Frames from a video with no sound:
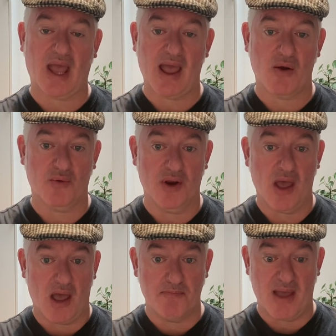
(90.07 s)

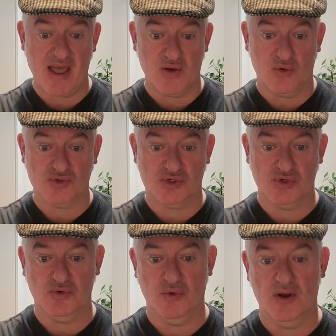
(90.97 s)
down a peg or
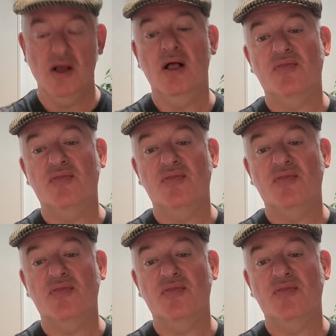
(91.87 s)
two,